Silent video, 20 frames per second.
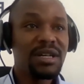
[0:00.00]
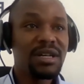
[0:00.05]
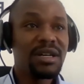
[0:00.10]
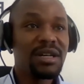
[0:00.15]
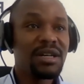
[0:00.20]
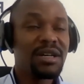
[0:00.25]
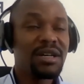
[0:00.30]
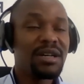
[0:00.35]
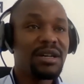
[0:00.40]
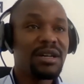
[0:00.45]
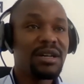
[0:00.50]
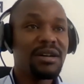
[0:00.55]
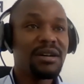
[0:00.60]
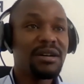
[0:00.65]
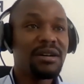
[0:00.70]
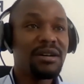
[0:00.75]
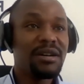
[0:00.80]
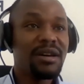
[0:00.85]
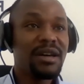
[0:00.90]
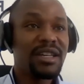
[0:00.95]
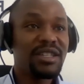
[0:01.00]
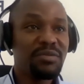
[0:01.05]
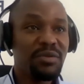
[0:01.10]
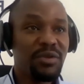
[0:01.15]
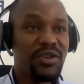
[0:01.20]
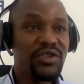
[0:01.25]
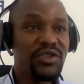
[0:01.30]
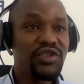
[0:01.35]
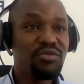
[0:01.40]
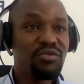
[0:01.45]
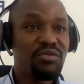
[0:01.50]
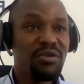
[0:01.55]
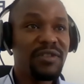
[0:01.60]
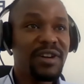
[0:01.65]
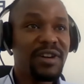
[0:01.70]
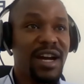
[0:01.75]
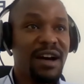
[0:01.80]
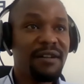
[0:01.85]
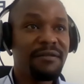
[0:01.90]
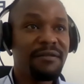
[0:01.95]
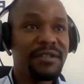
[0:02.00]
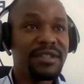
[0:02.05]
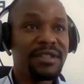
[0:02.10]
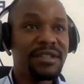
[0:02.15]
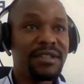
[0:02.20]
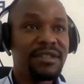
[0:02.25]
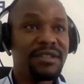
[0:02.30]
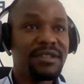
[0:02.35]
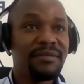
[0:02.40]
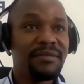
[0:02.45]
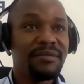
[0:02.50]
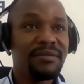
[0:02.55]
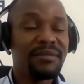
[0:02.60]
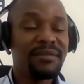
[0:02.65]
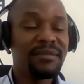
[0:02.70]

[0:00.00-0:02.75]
uh, uh, exponential moving averages.